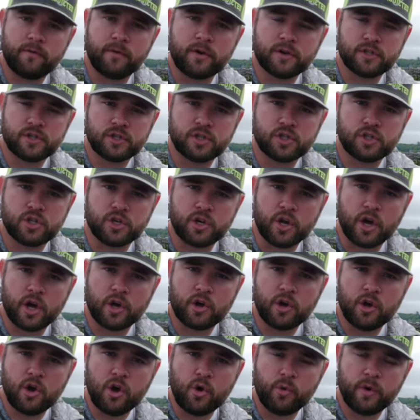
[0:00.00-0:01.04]
versus Chinook,
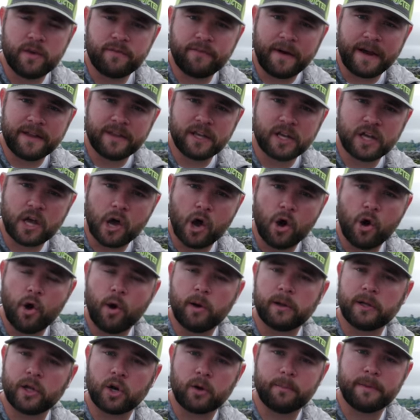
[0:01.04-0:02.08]
we find the
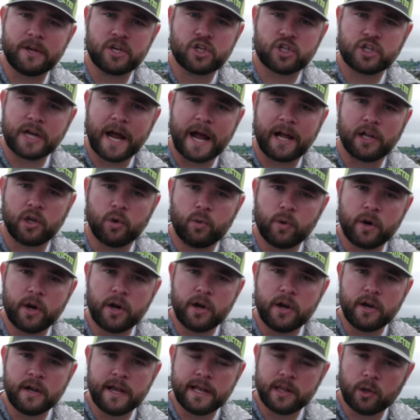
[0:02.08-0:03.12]
Coho a little bit shallower
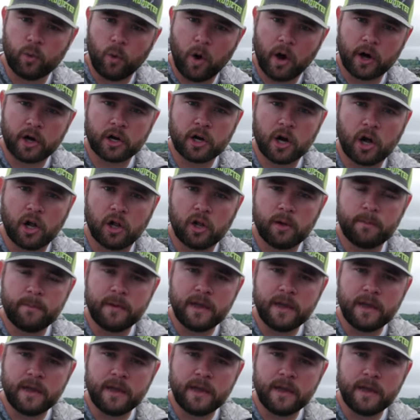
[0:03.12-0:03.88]
in the water column,